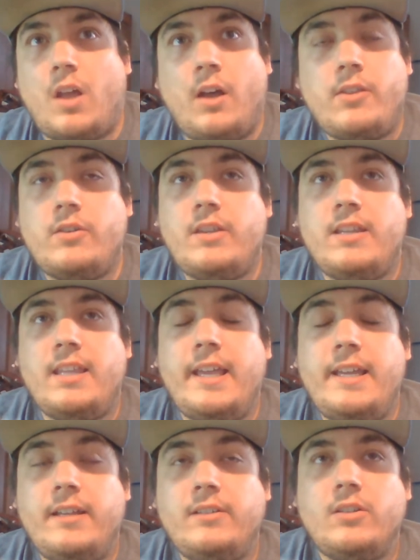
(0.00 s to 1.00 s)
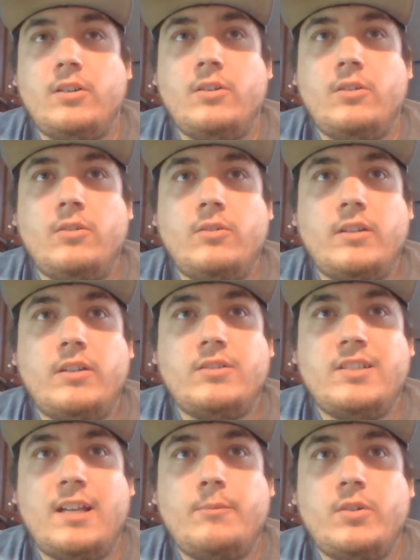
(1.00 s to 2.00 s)
Other than that, though,
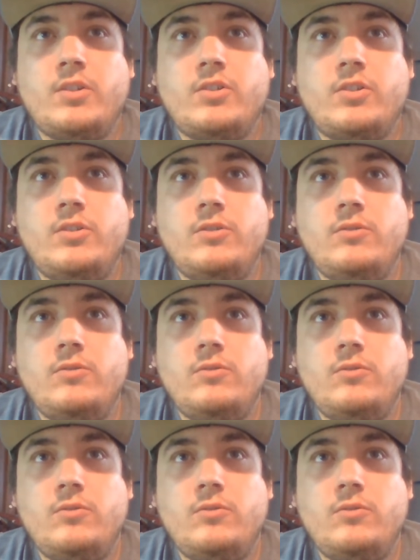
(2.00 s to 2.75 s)
there's not much to